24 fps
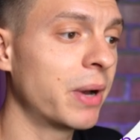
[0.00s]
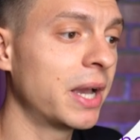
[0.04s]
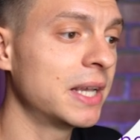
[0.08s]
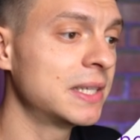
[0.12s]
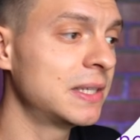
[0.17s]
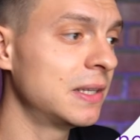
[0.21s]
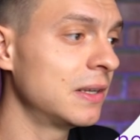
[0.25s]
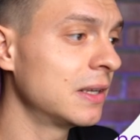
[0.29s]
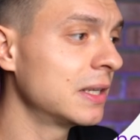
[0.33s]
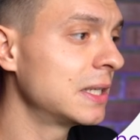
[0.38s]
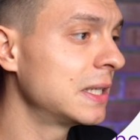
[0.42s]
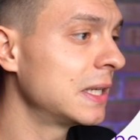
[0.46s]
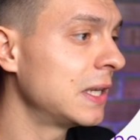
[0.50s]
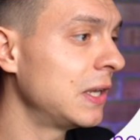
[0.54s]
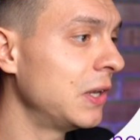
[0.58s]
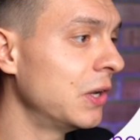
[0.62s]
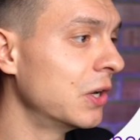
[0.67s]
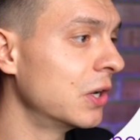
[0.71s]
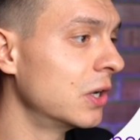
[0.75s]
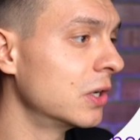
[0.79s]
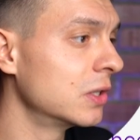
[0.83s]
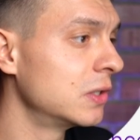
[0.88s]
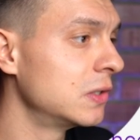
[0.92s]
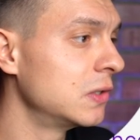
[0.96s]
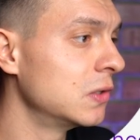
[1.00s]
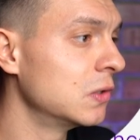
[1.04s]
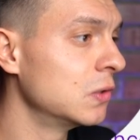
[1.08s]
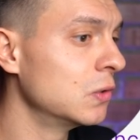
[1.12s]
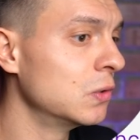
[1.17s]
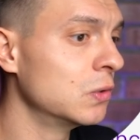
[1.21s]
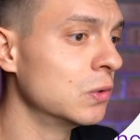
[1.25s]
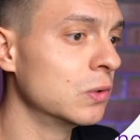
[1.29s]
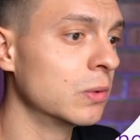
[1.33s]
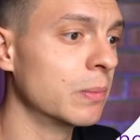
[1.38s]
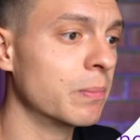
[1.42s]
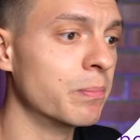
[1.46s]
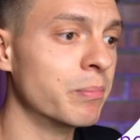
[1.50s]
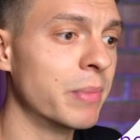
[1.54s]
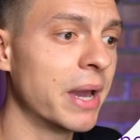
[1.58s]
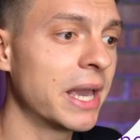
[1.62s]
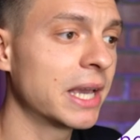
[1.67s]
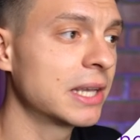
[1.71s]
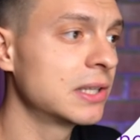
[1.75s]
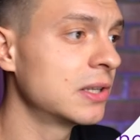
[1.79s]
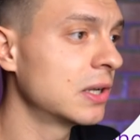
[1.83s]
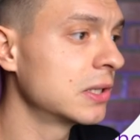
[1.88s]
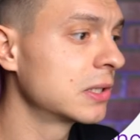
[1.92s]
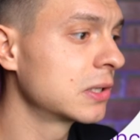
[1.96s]
pasting it here to
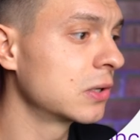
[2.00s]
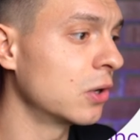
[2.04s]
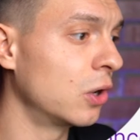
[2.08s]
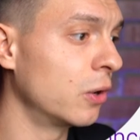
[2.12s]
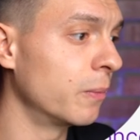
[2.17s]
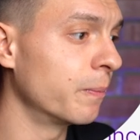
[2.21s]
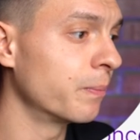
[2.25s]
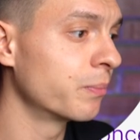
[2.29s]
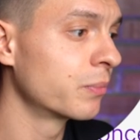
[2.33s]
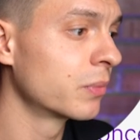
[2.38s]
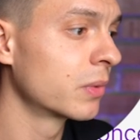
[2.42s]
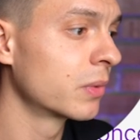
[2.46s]
Make dot com.